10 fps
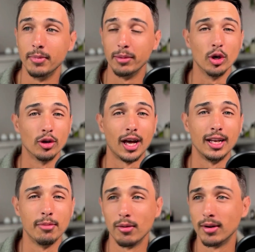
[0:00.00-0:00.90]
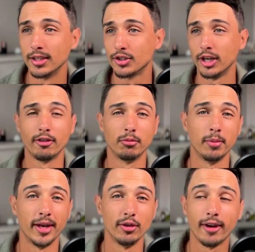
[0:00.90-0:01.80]
Maybe on Alibaba, straight from
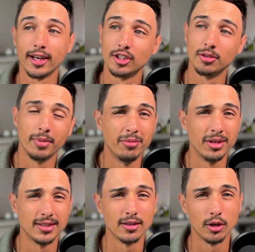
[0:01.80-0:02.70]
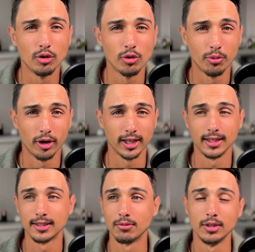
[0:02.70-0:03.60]
a manufacturer. Maybe it's a local product
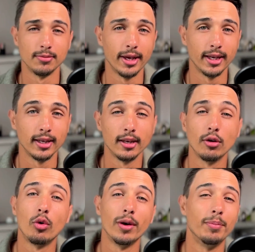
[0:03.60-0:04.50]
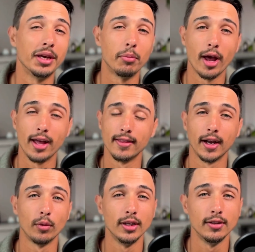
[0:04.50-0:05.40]
that someone is making here, or a big brand that
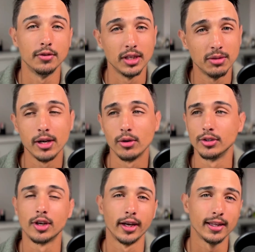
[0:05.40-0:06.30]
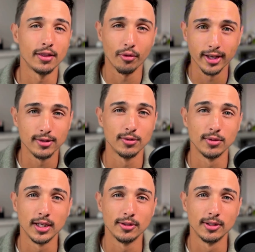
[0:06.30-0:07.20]
I would need to email and try to get the rights to
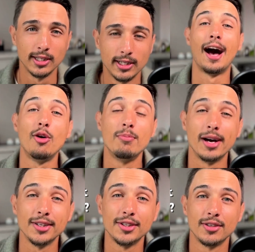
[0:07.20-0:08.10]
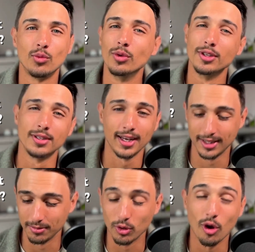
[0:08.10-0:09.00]
sell. How much will this
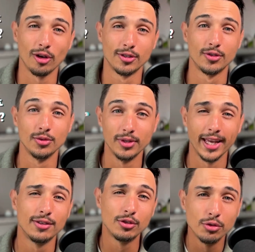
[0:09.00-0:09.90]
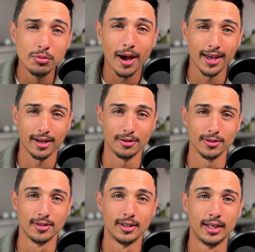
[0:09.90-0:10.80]
item cost to get to my
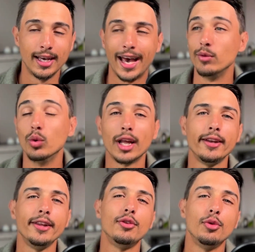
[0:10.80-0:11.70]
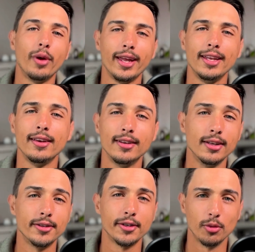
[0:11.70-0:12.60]
house? And will I need to do any
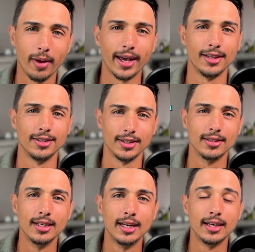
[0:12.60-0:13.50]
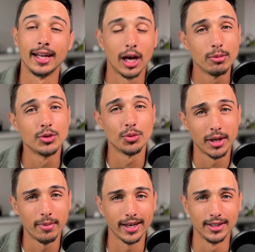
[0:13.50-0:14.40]
additional packaging? And how much will
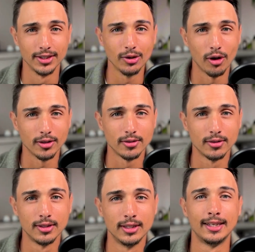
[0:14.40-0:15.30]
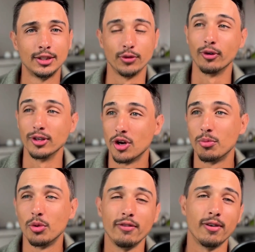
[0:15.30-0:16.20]
that packaging cost? So for
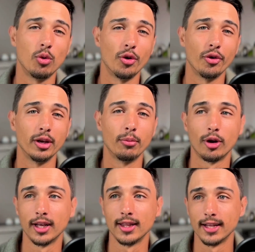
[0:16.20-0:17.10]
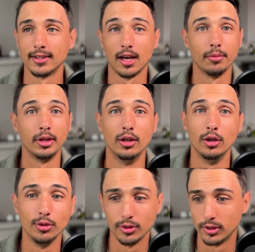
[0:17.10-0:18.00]
example, if I'm ordering a product that's coming
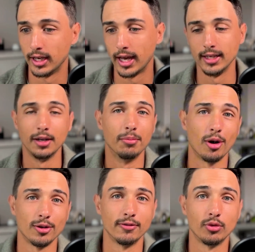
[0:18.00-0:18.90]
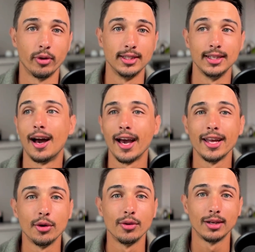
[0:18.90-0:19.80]
loose in a box of 20,
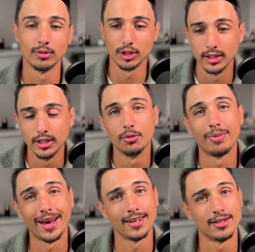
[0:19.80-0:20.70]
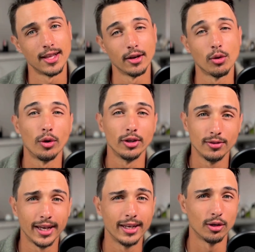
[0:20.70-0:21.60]
I know that I'm going to need to package that according
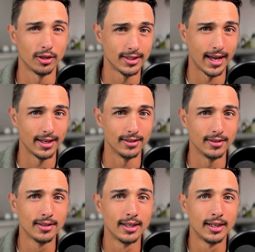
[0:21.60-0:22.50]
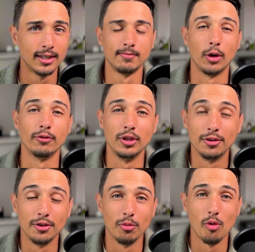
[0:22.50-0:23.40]
to Takealot standards. Now, if you
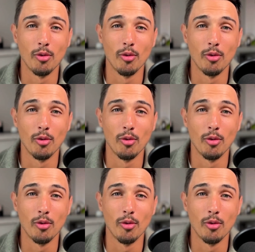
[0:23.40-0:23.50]
need to know